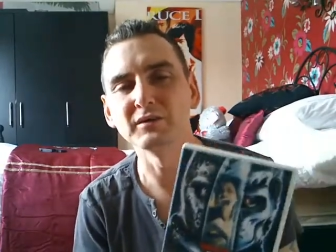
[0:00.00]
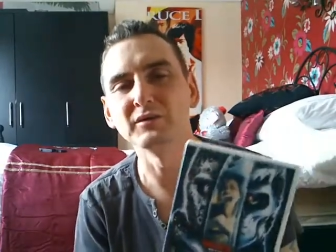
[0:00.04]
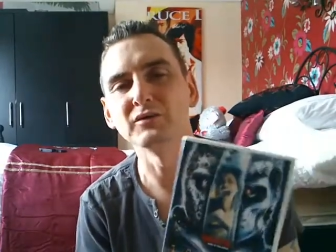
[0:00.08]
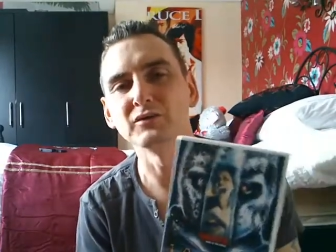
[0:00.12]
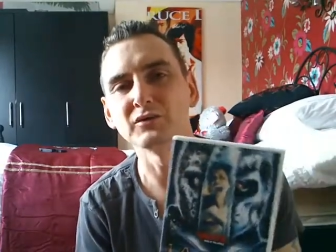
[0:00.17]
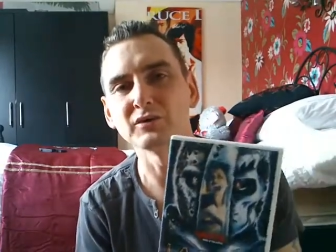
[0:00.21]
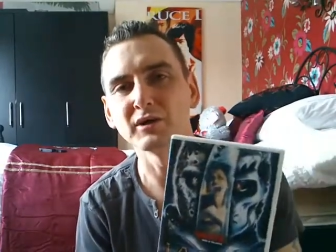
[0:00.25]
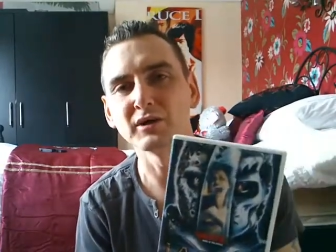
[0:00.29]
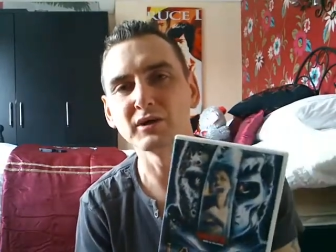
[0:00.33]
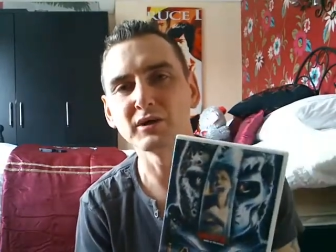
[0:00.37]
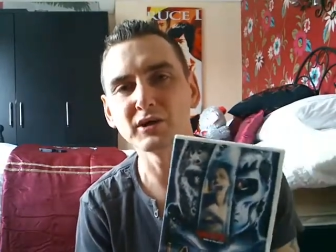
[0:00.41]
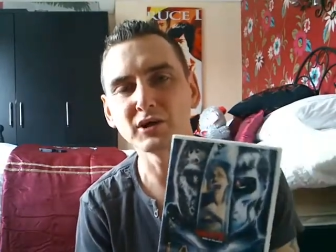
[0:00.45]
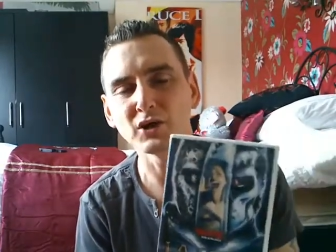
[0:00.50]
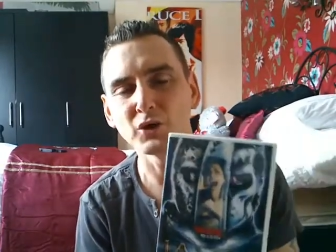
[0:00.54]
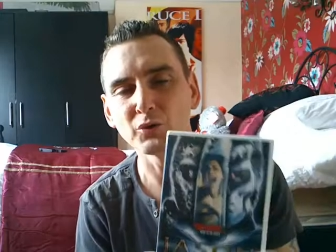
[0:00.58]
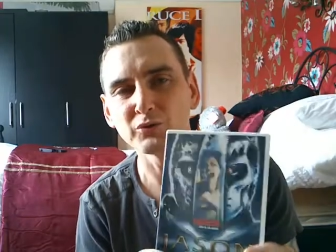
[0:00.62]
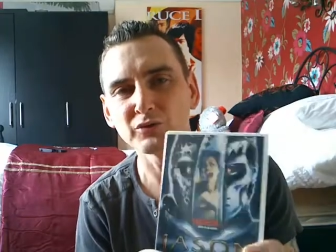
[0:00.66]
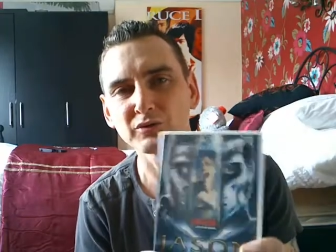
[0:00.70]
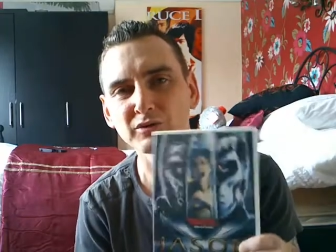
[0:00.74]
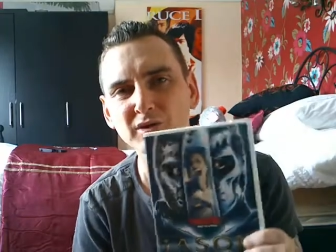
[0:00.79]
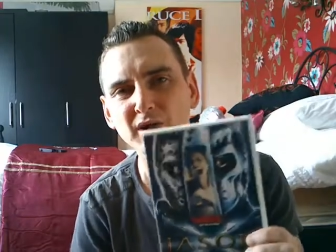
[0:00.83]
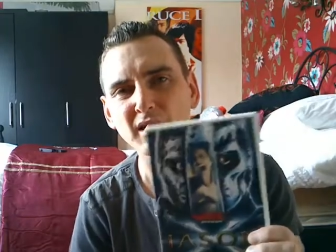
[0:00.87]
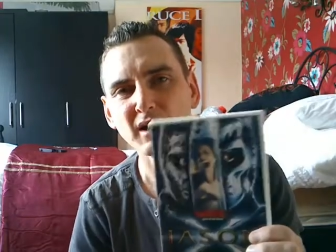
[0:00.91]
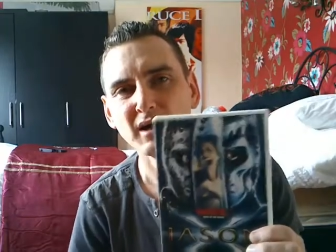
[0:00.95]
and uh, you know,
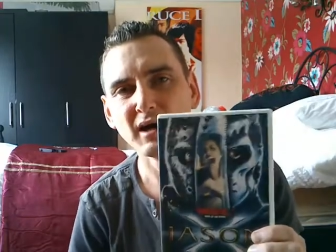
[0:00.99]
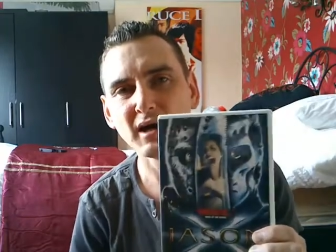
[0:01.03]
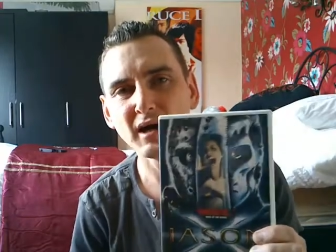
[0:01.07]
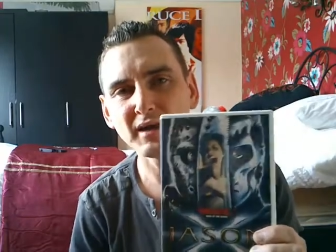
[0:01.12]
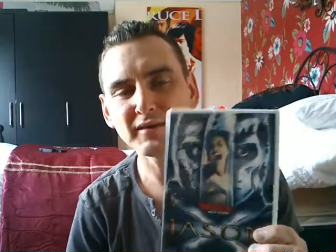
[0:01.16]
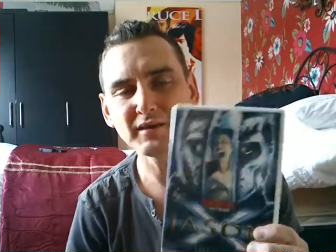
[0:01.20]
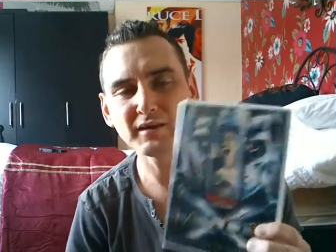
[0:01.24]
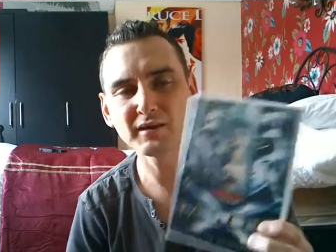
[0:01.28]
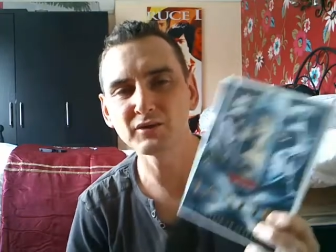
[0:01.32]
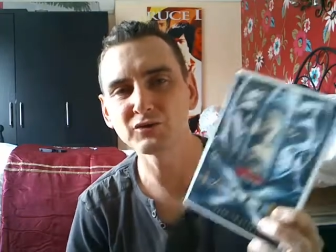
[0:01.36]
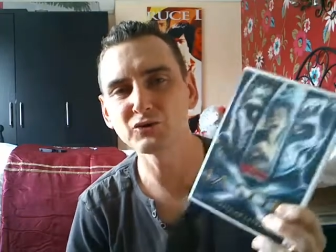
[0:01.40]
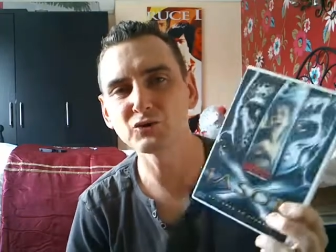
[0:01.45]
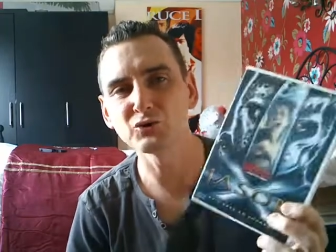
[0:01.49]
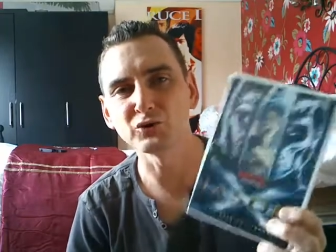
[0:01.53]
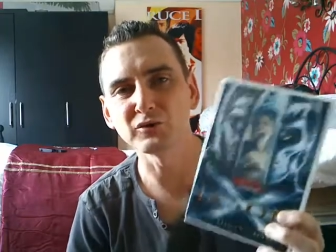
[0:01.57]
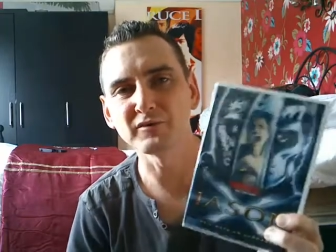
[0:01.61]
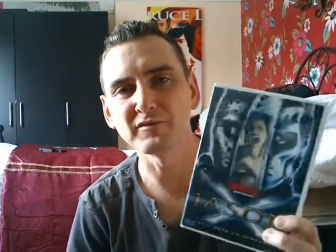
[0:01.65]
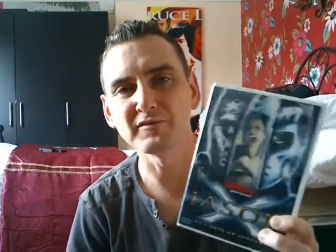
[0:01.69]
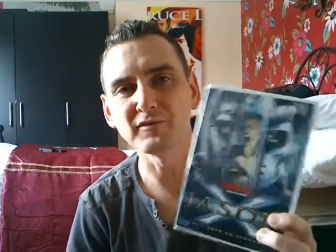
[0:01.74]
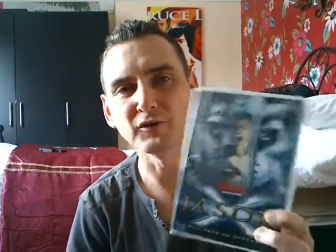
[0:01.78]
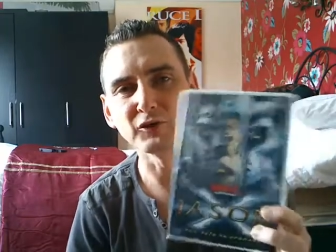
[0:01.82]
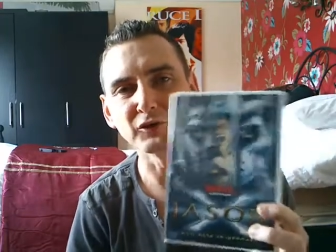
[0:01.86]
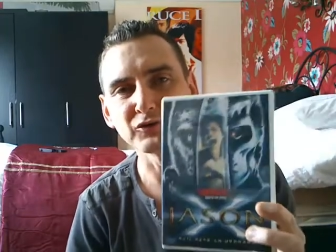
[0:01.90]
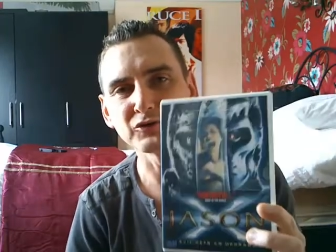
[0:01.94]
it's I think it's good
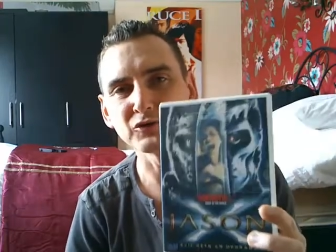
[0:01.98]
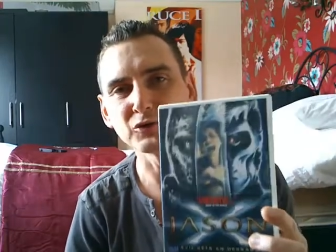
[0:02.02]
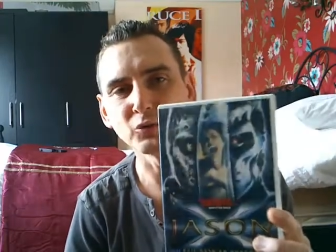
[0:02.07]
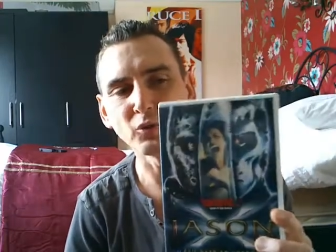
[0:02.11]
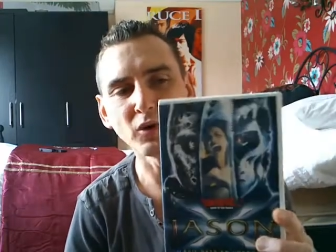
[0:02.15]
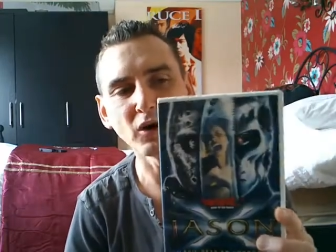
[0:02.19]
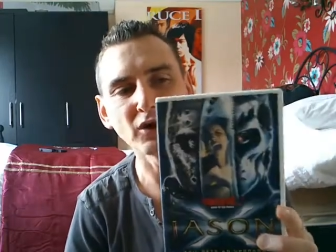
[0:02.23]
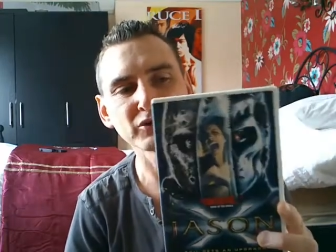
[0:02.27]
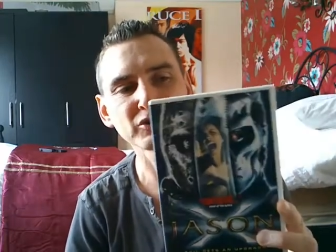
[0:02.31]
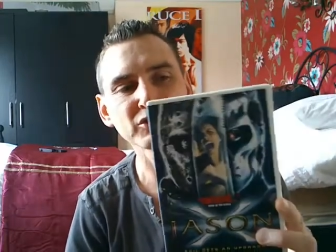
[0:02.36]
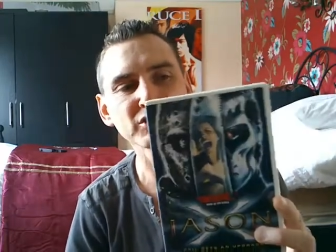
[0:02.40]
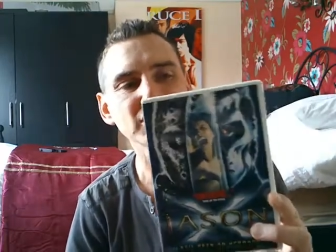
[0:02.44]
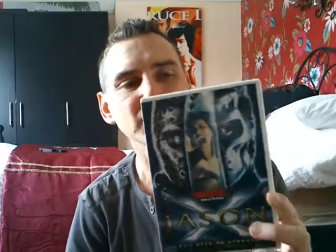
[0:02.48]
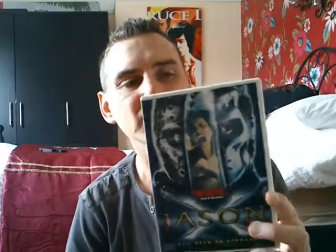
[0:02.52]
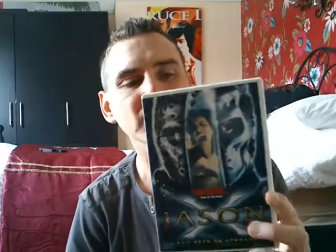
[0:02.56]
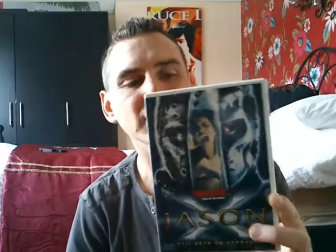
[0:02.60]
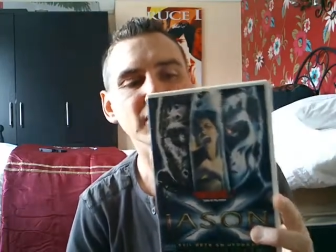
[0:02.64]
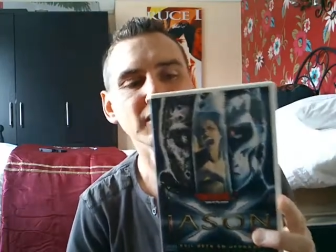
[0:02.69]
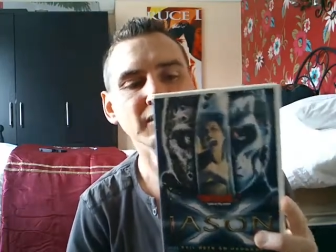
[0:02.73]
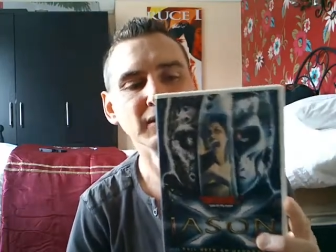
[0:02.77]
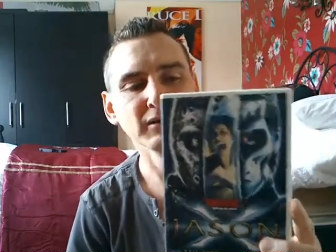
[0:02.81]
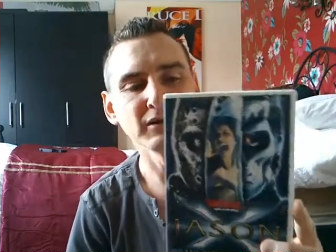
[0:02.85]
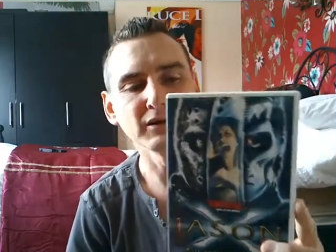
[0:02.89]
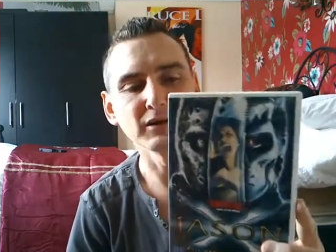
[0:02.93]
fun to watch.
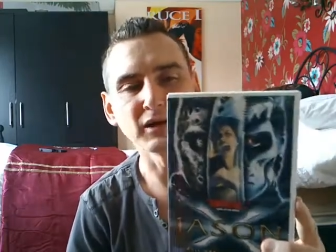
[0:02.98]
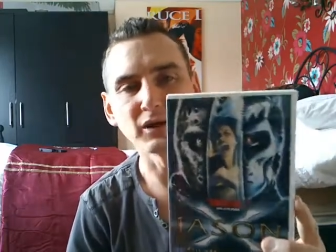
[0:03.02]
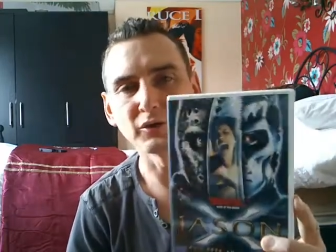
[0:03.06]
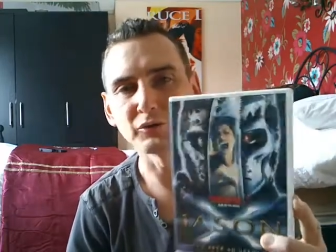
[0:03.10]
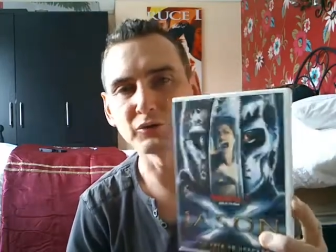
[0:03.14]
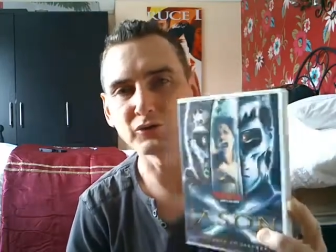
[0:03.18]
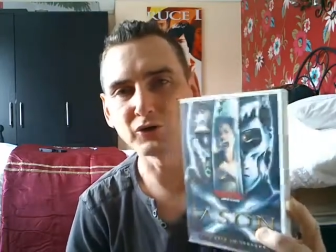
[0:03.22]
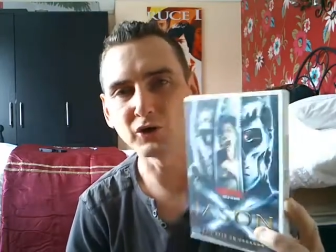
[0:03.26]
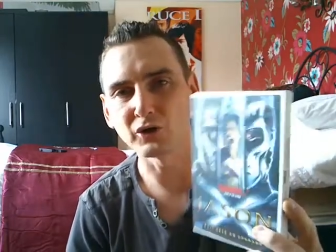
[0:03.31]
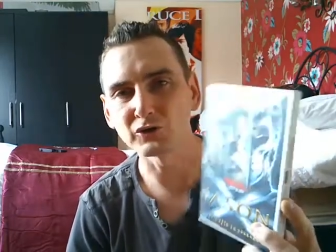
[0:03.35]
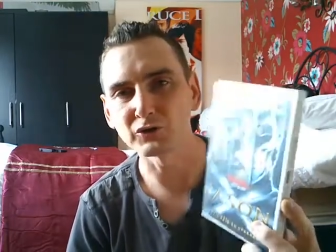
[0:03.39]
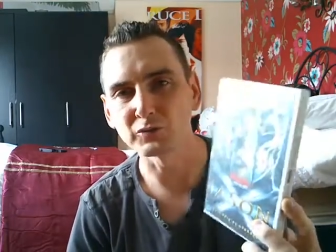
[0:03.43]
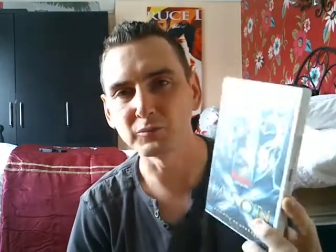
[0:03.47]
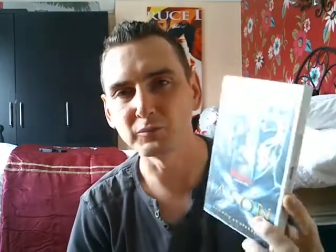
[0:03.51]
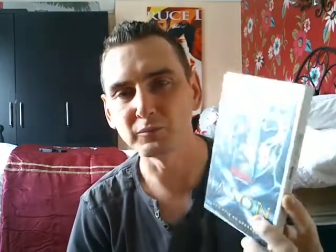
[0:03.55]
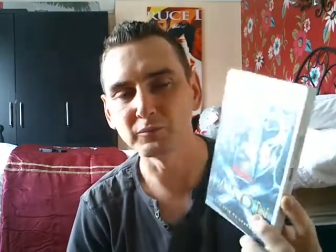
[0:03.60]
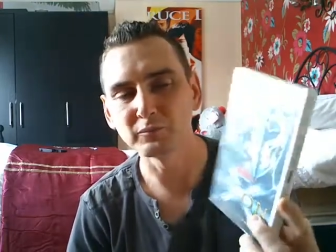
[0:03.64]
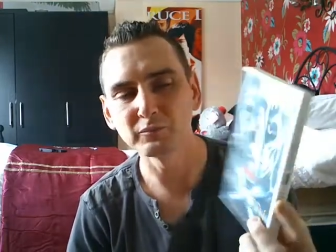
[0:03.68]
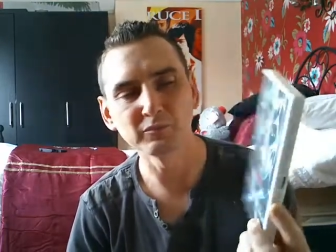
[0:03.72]
You know, it's not to